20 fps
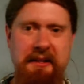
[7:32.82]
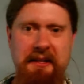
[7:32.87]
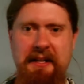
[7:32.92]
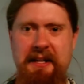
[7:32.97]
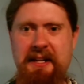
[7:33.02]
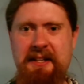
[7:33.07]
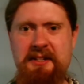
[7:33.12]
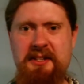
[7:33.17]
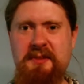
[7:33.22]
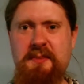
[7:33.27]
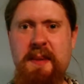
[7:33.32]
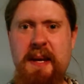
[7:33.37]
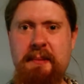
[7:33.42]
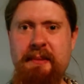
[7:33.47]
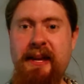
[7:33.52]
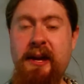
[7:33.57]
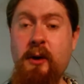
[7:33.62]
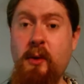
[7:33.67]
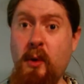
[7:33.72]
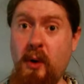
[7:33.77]
It just made me
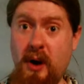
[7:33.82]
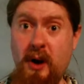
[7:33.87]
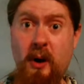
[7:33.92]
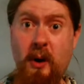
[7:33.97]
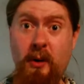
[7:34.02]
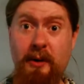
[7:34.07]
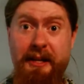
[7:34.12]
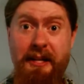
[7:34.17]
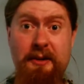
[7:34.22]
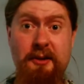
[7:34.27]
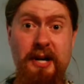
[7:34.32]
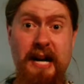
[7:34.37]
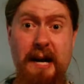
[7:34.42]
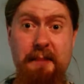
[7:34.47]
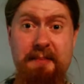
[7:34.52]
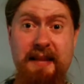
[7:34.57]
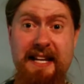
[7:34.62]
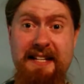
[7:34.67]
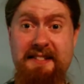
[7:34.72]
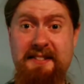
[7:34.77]
go, holy crap,
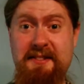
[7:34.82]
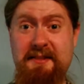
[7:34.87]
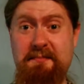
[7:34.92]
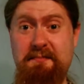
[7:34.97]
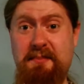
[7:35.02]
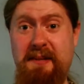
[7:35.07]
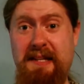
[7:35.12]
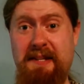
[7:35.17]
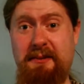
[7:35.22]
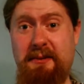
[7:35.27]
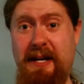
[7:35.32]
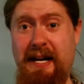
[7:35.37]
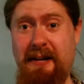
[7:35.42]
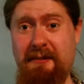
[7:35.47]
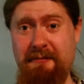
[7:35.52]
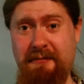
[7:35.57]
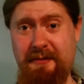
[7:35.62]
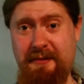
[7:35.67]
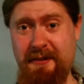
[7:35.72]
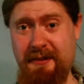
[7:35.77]
that's been
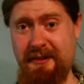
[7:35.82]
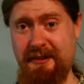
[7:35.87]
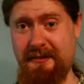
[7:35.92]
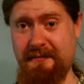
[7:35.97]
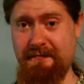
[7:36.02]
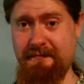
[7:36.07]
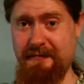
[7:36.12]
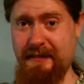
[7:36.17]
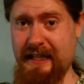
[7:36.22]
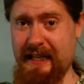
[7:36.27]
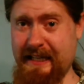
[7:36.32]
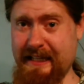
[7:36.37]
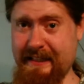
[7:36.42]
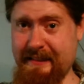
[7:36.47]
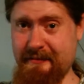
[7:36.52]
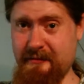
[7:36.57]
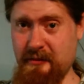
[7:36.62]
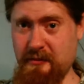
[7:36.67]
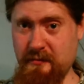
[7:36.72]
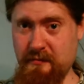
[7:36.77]
around for like
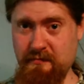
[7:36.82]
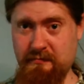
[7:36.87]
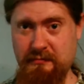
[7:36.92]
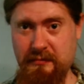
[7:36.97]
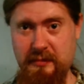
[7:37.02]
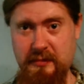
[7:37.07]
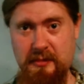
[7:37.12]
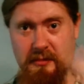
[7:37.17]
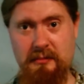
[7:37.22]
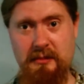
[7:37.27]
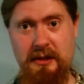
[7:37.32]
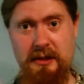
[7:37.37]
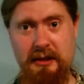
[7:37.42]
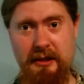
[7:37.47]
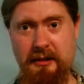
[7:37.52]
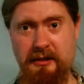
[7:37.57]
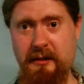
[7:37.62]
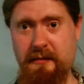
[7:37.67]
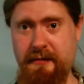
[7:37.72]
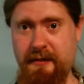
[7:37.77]
a
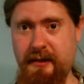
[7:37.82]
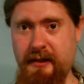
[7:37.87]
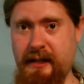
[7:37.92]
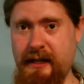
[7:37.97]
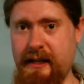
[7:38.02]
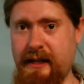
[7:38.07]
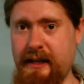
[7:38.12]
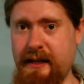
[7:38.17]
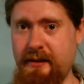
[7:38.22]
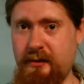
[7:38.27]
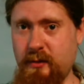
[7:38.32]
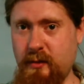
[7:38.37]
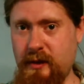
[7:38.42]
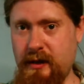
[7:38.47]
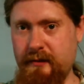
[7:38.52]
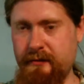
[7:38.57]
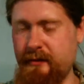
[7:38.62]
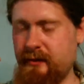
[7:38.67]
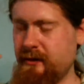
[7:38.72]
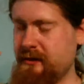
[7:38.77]
little over a decade or
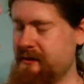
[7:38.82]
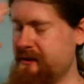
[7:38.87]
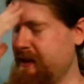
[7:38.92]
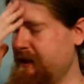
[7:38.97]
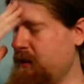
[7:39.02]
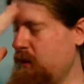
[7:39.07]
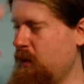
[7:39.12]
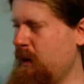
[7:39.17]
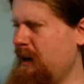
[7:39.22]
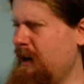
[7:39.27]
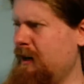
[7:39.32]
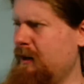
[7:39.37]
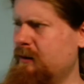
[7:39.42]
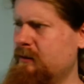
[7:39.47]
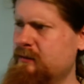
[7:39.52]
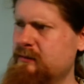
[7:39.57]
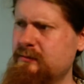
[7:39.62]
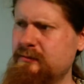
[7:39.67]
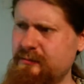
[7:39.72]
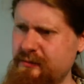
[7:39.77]
whatever. It's like, wow,
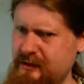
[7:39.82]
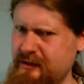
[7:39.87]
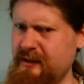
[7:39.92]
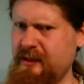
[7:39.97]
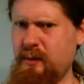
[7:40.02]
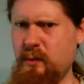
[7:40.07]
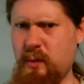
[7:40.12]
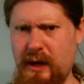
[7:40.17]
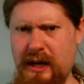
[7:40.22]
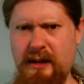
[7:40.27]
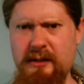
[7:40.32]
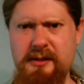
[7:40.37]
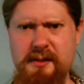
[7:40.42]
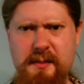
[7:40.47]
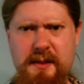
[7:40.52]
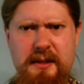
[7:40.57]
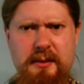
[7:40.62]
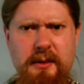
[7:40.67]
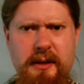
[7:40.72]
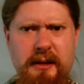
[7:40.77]
really? WoW's
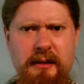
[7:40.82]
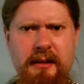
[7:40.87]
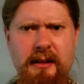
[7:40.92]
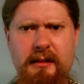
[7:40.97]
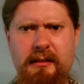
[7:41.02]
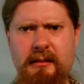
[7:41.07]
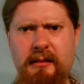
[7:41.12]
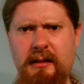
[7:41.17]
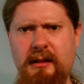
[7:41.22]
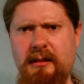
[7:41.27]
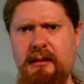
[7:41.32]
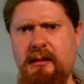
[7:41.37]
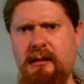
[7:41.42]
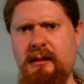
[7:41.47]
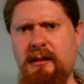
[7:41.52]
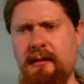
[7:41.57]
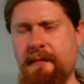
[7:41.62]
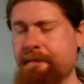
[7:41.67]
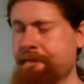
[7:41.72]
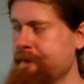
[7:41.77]
been around that long,
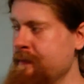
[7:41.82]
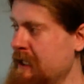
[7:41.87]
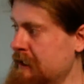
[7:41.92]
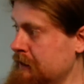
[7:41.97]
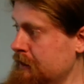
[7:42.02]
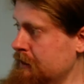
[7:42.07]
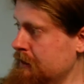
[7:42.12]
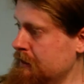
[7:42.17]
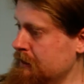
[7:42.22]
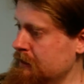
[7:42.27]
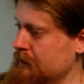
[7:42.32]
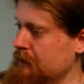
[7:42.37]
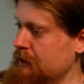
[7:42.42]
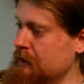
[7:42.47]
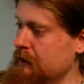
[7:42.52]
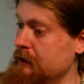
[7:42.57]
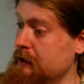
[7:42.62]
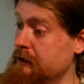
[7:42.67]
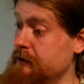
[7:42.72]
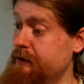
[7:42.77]
huh?
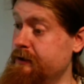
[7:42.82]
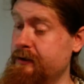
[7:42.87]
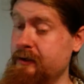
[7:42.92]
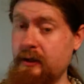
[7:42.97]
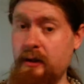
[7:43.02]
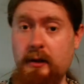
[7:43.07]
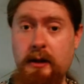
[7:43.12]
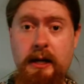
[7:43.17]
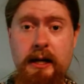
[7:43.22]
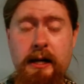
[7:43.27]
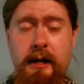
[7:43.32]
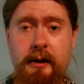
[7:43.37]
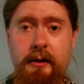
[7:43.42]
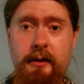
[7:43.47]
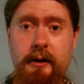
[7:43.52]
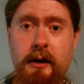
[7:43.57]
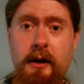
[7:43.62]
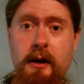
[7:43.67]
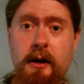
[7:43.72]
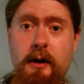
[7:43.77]
So, I don't
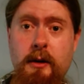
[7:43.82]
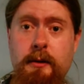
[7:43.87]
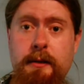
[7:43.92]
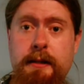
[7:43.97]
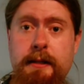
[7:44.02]
know.